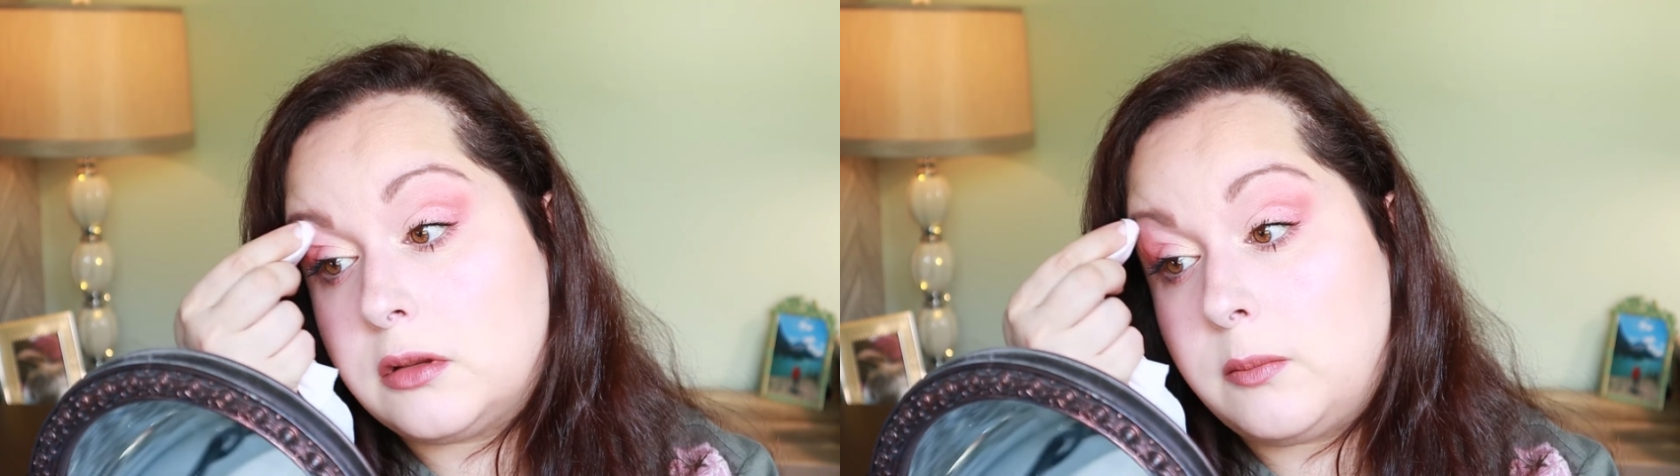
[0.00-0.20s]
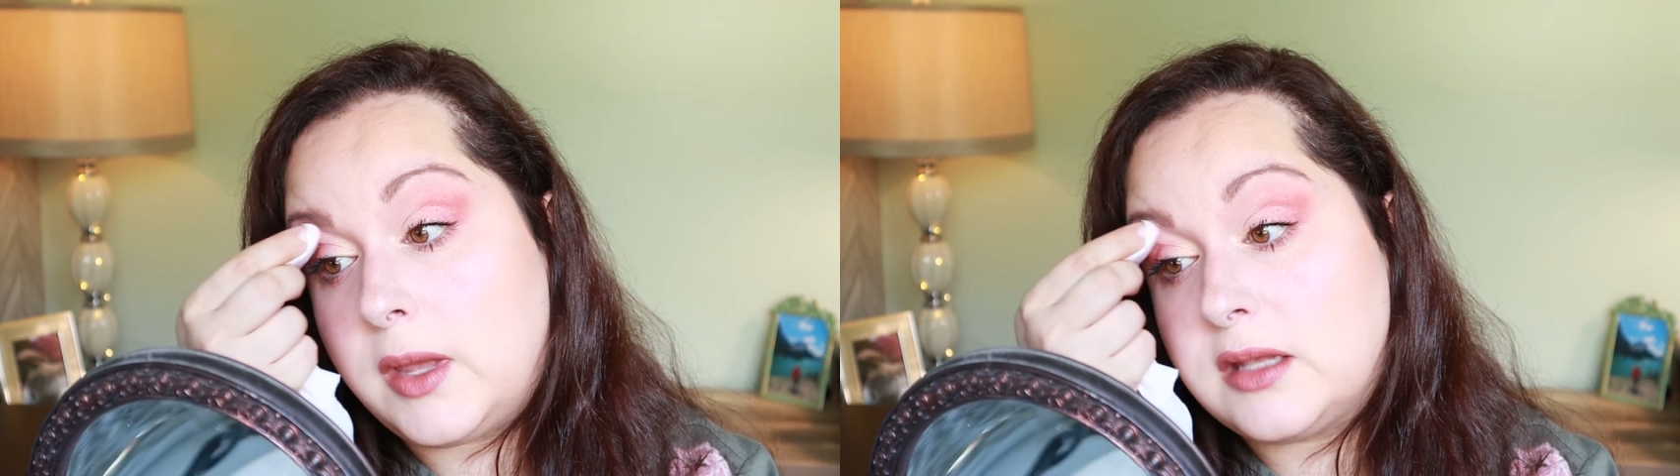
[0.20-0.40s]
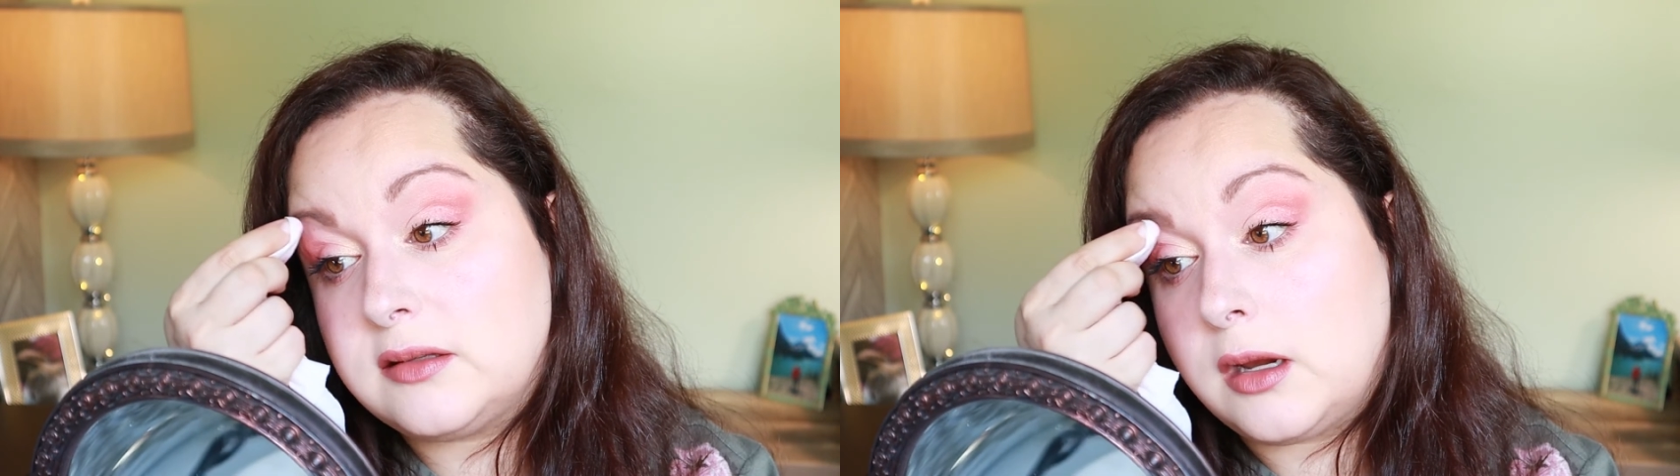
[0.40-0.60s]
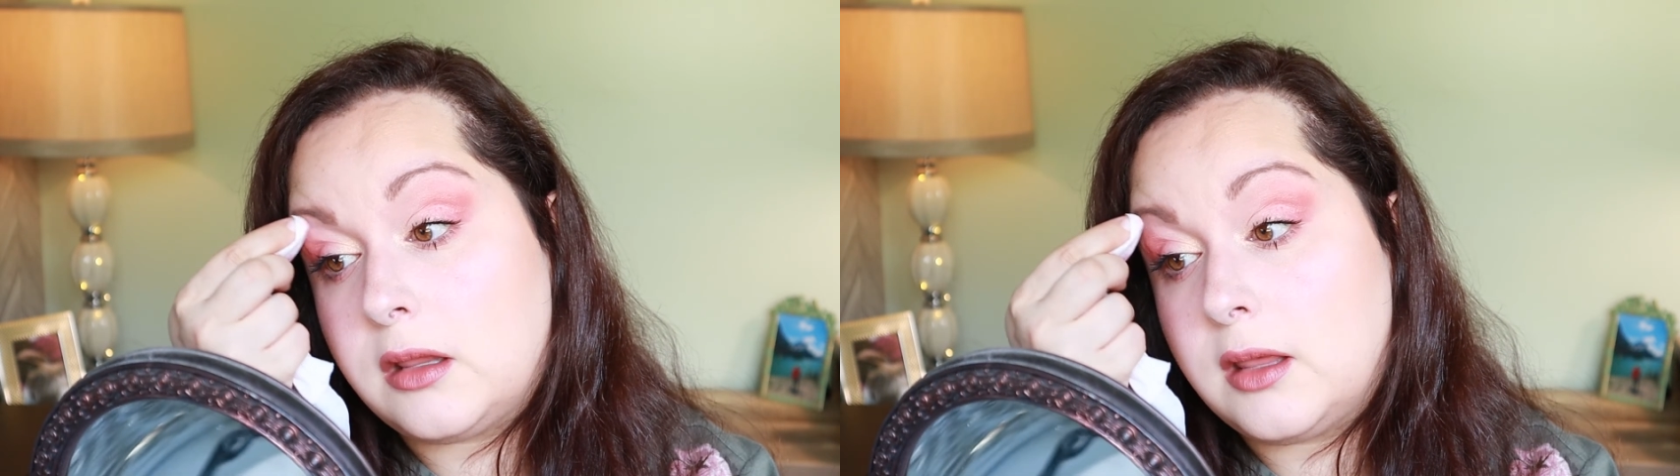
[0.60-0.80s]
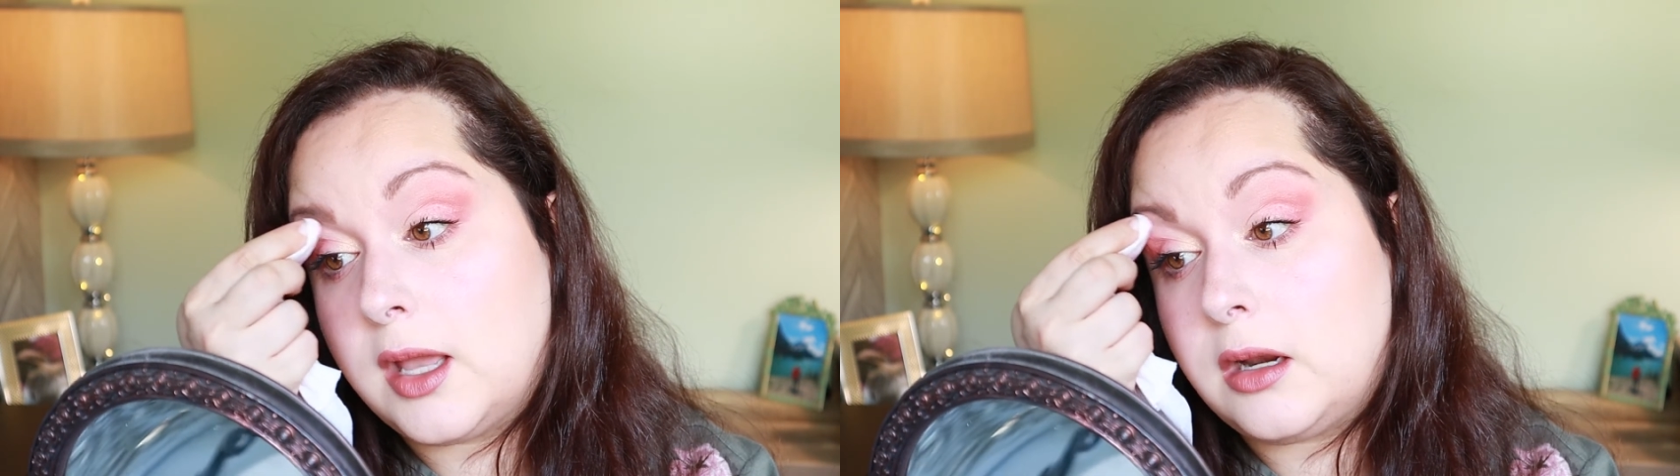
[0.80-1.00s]
the
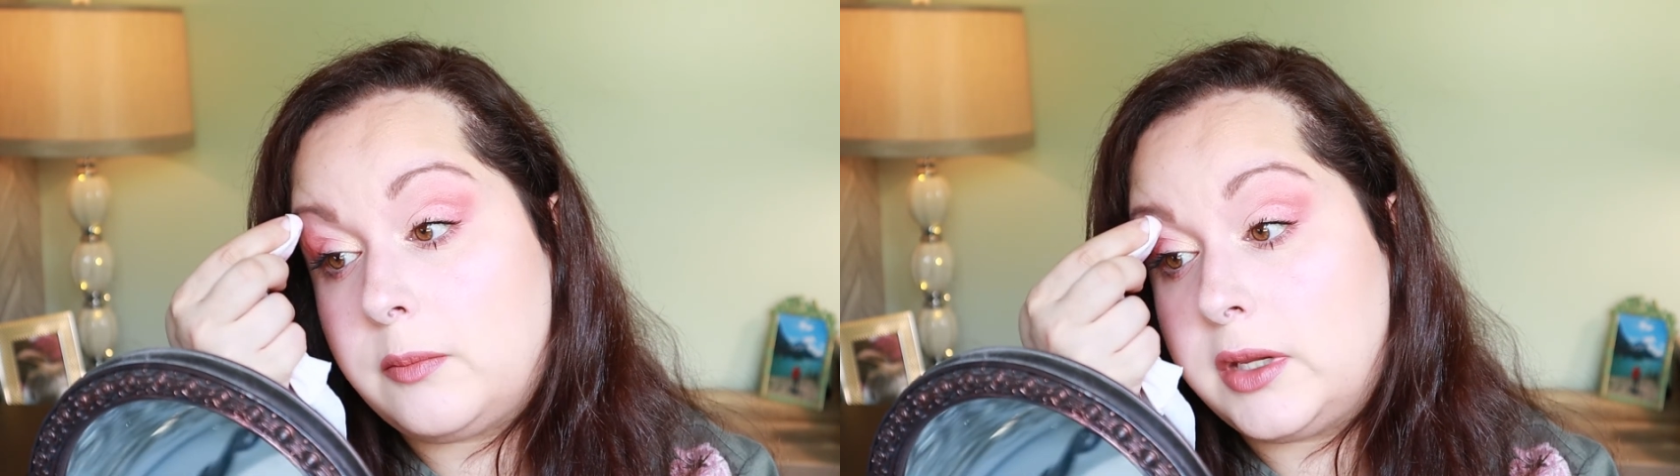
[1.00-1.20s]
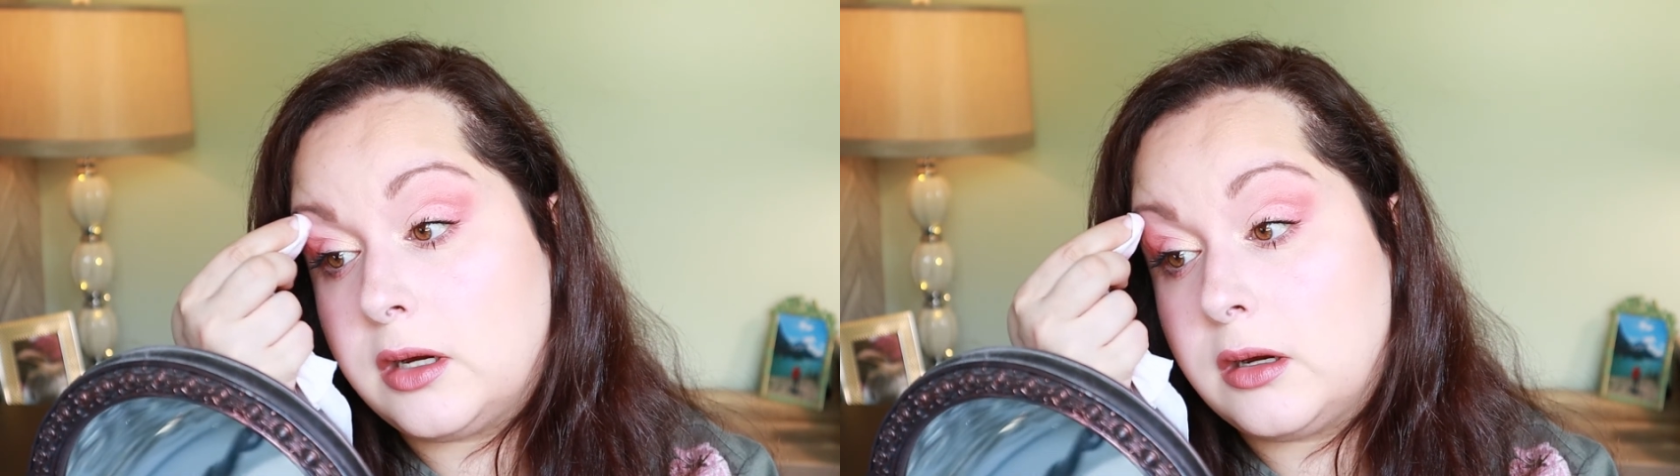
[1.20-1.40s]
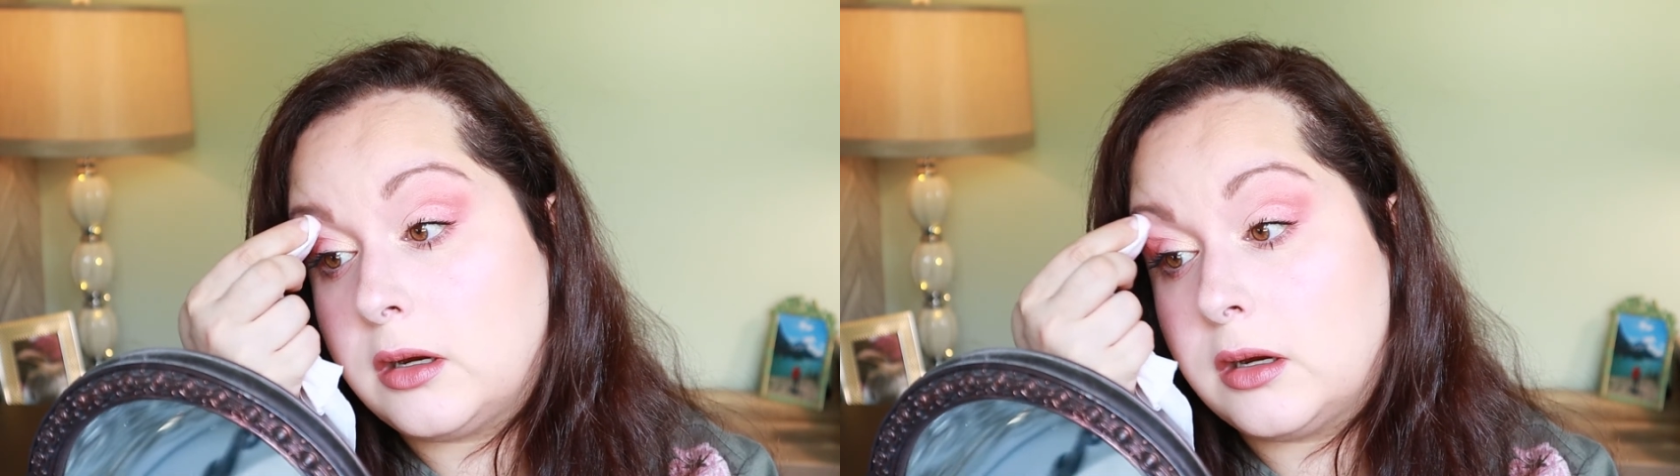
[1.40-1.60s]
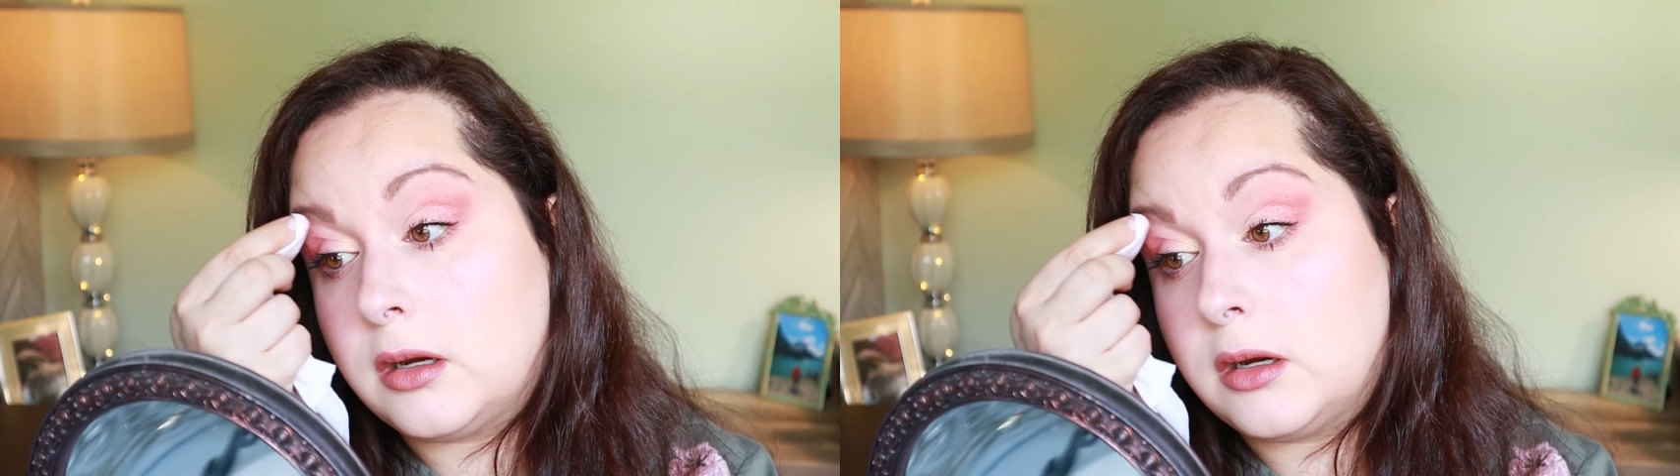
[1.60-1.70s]
mascara that got up here.